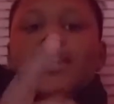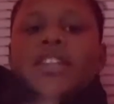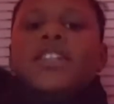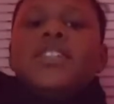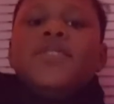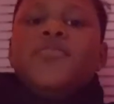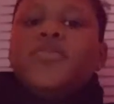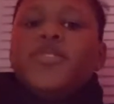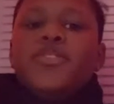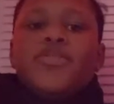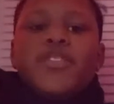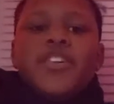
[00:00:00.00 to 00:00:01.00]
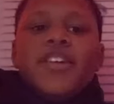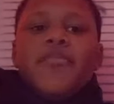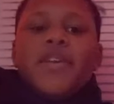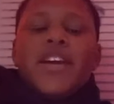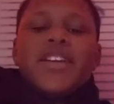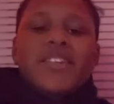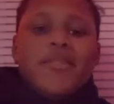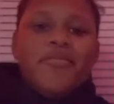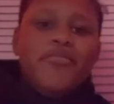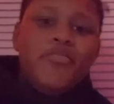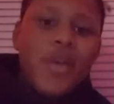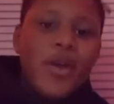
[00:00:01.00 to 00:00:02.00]
It's your boy Troy, and I'm back in the
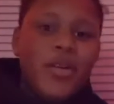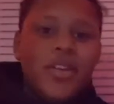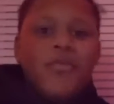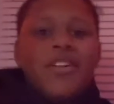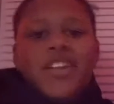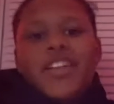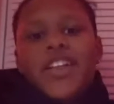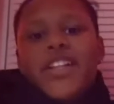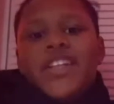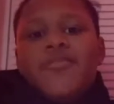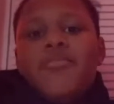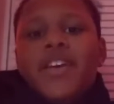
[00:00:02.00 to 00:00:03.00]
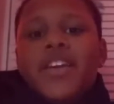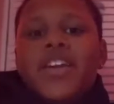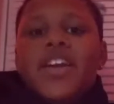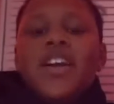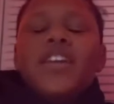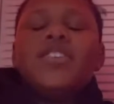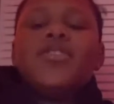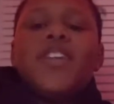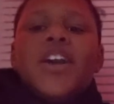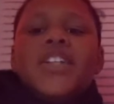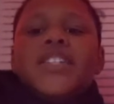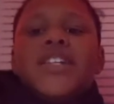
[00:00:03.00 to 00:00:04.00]
building with another lip bang. So
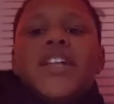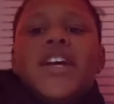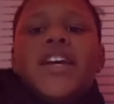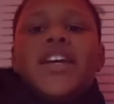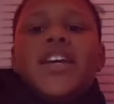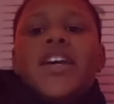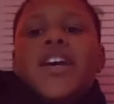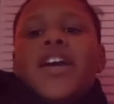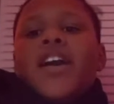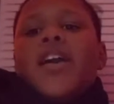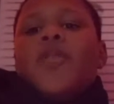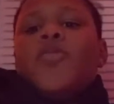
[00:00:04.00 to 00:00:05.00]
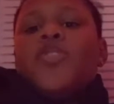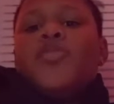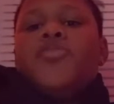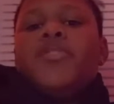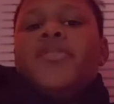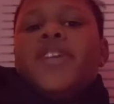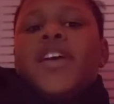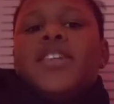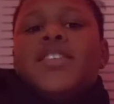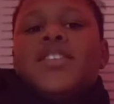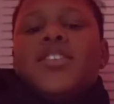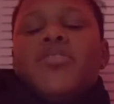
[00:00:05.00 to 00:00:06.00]
now today, I'm gonna be
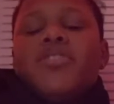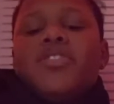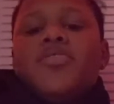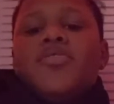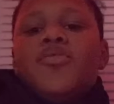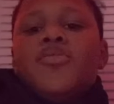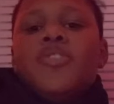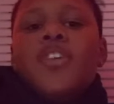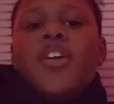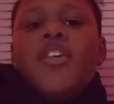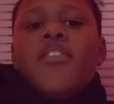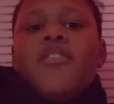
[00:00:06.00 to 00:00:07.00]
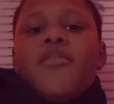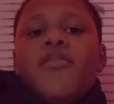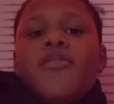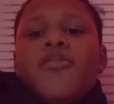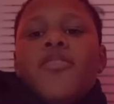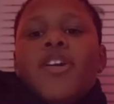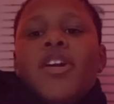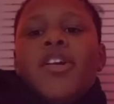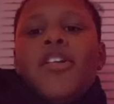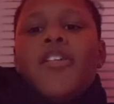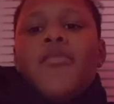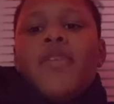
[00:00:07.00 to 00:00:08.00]
reacting to original,
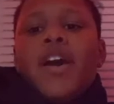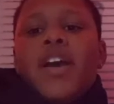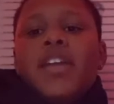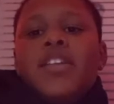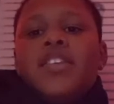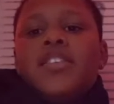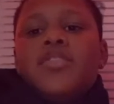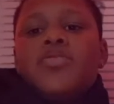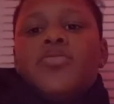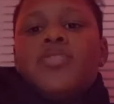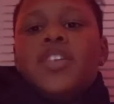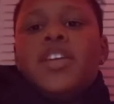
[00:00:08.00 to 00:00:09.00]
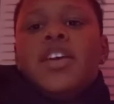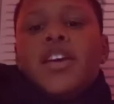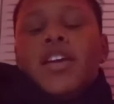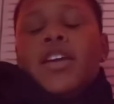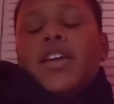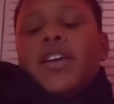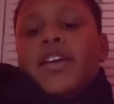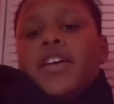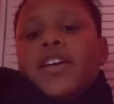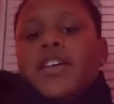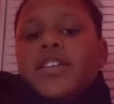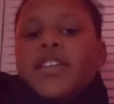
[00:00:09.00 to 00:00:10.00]
um, by Nick Nittoli,
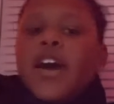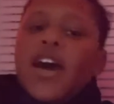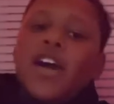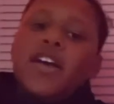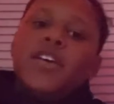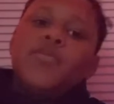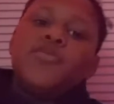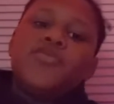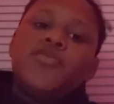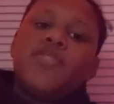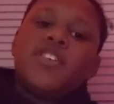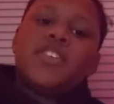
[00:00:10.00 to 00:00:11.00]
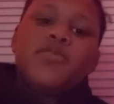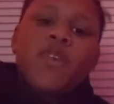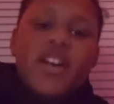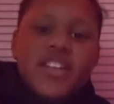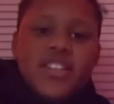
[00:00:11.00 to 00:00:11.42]
and it was requested by this